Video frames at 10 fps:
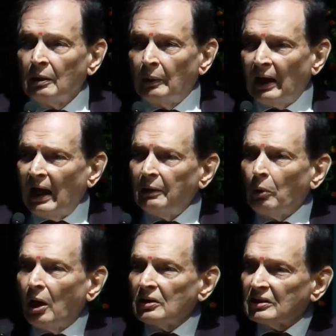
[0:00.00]
When I
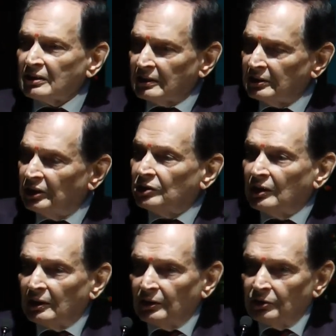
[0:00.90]
was
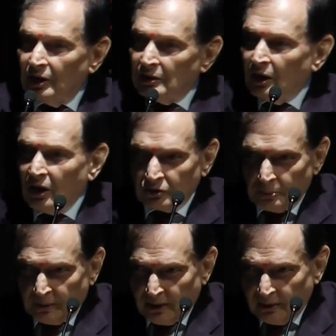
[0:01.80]
teaching at the JJ
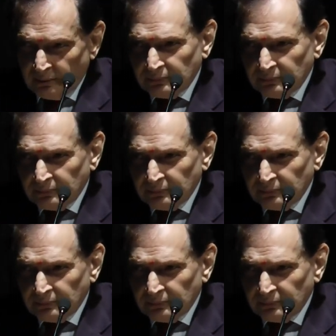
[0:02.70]
Hospital,